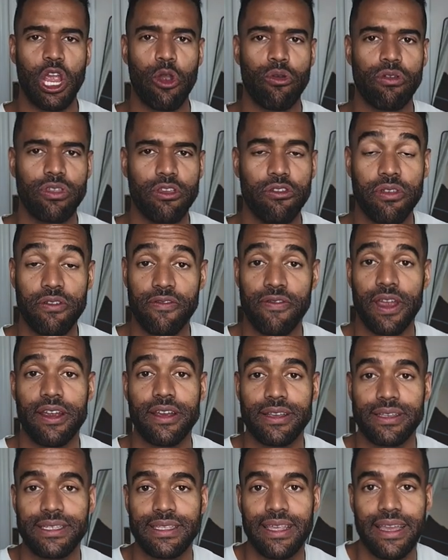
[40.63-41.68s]
with you the
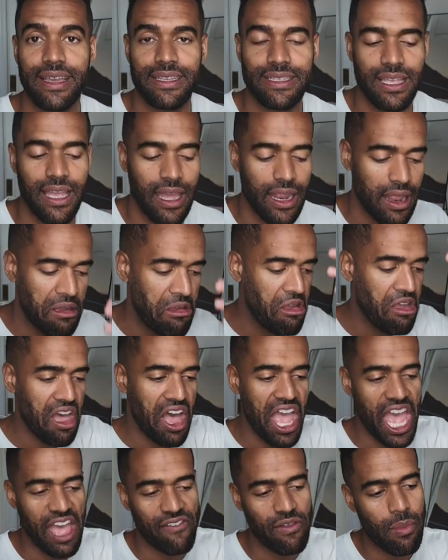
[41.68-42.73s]
various things that
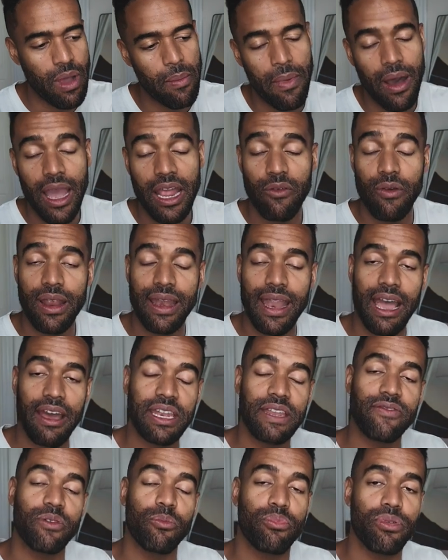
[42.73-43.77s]
I have on my mind right now,
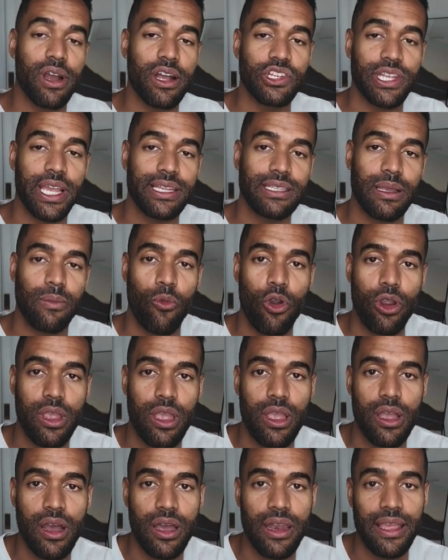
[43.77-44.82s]
different projects I'm
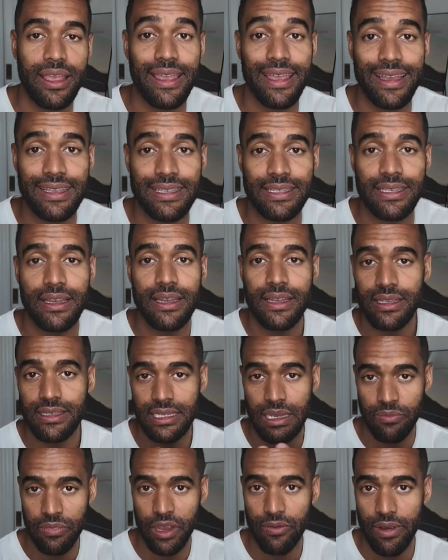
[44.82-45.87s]
working on in case
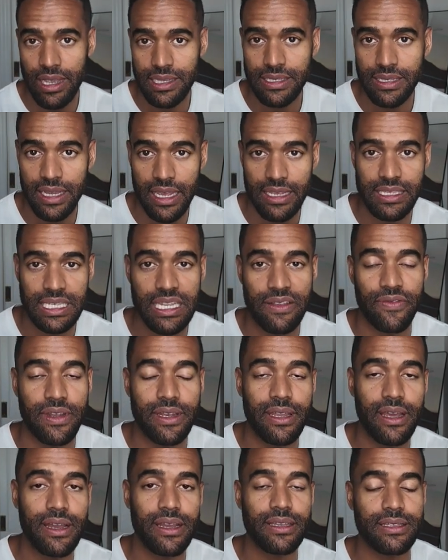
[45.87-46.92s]
something resonates. And if it
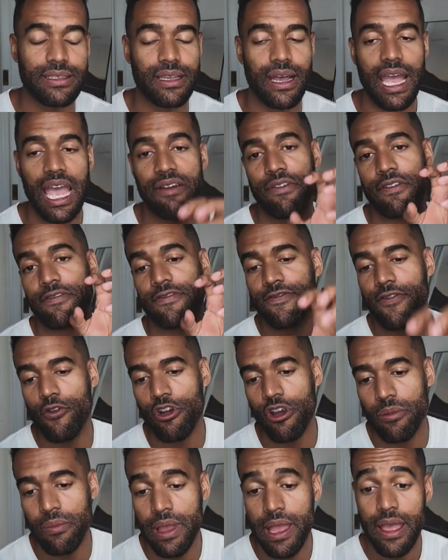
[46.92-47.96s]
does, I have a
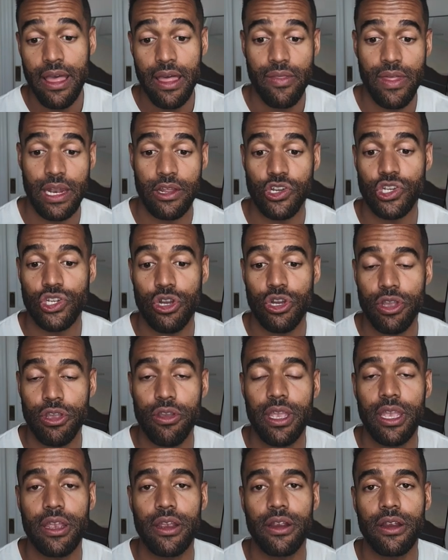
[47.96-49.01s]
form that I'll show you
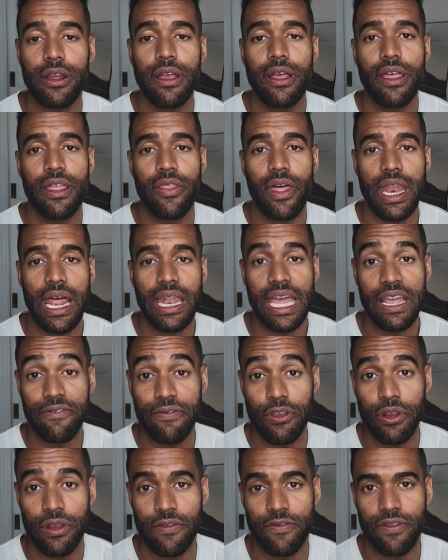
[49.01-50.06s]
here that I like
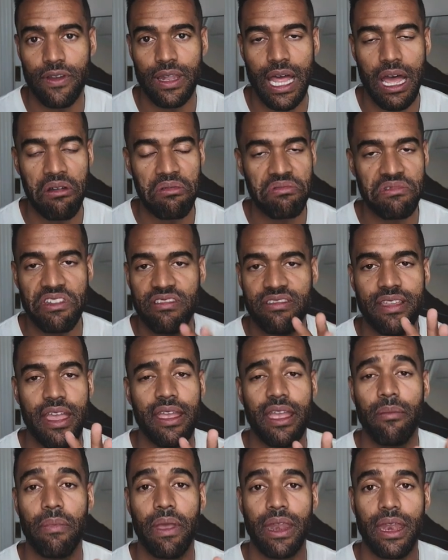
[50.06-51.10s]
for you to fill out. Just
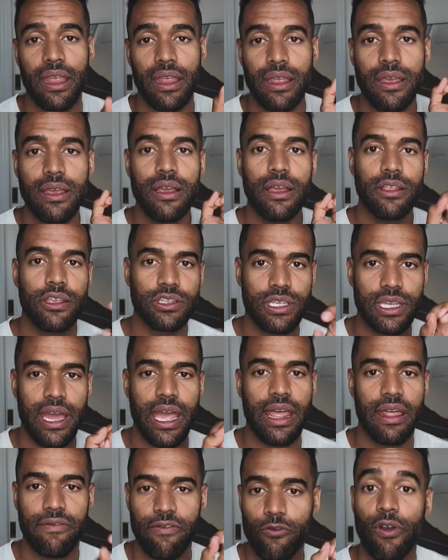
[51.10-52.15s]
take a minute just to
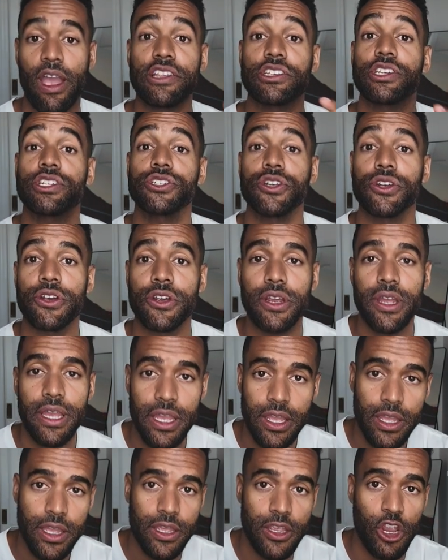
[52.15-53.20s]
kind of register
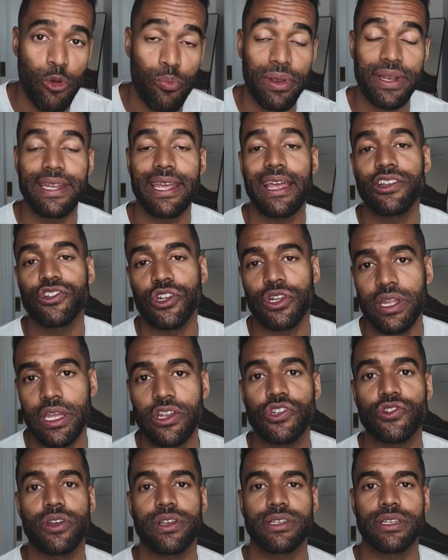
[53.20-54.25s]
your potential
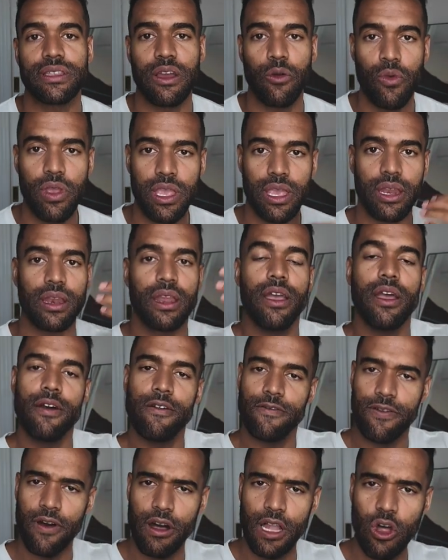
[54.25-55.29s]
interests, and then we can
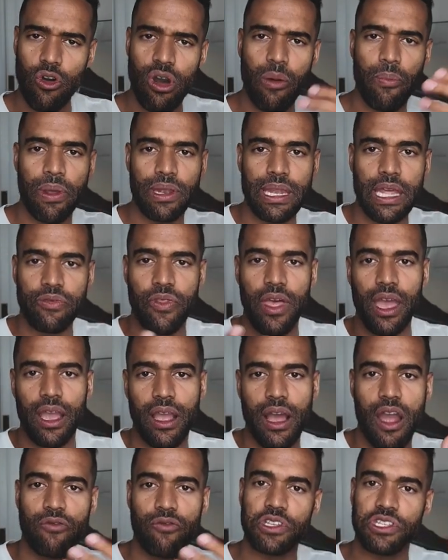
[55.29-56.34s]
follow up and let that
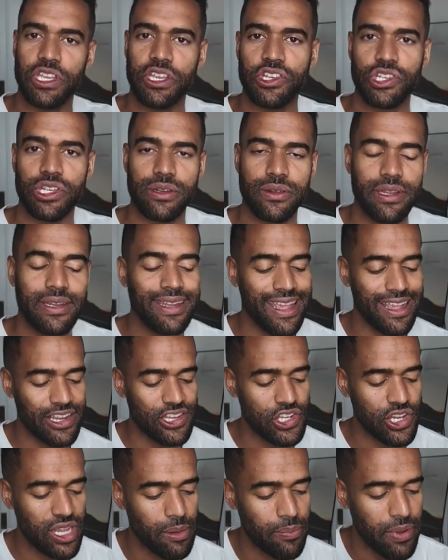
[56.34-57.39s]
conversation take
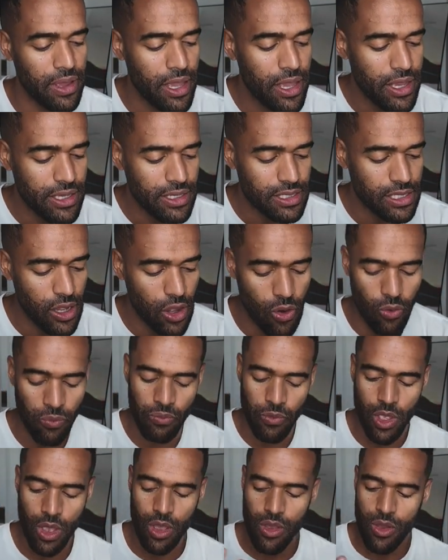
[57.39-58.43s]
shape.
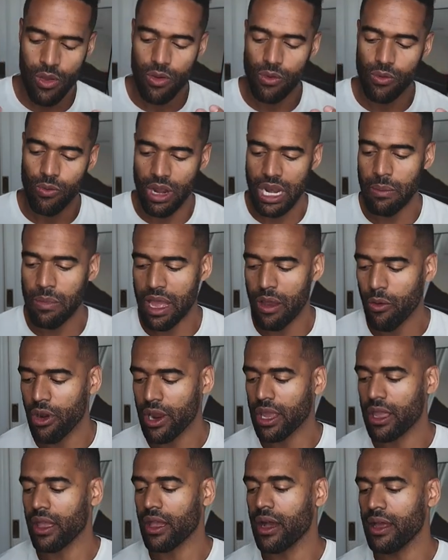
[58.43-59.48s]
So, what am I
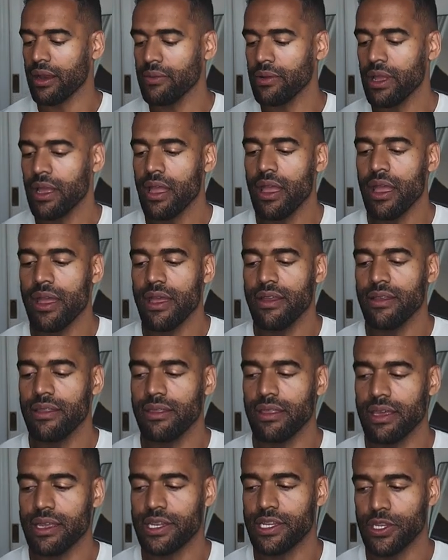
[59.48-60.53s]
working on?
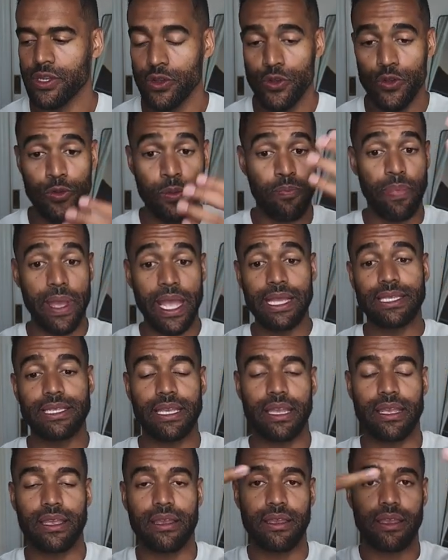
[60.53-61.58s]
The two
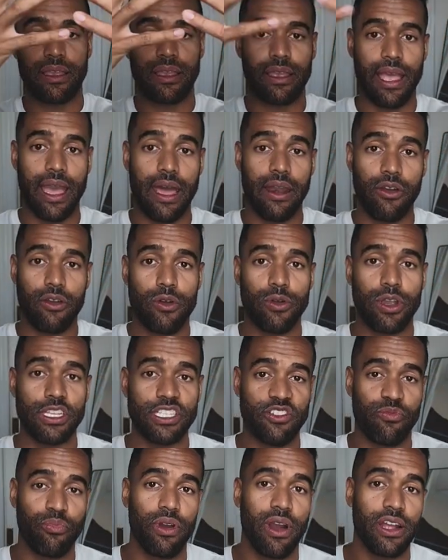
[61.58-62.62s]
basic categories
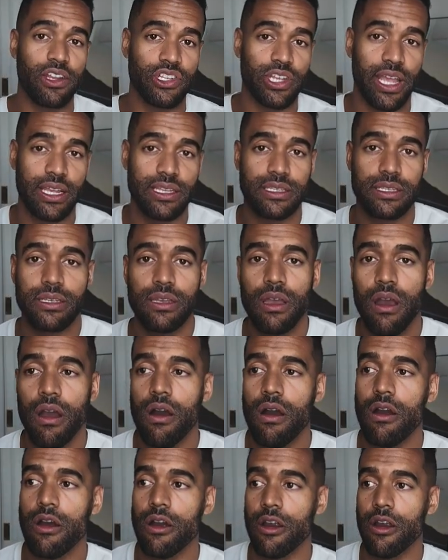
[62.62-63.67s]
of projects
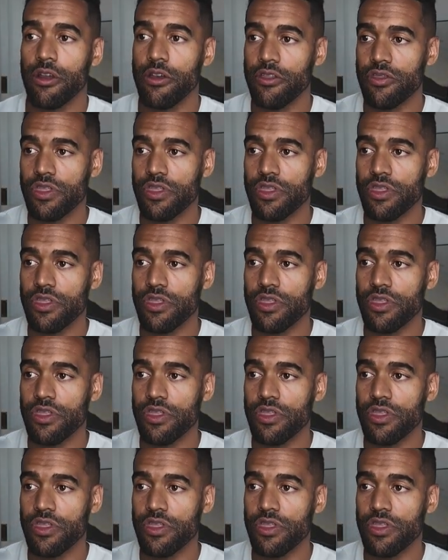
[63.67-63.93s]
are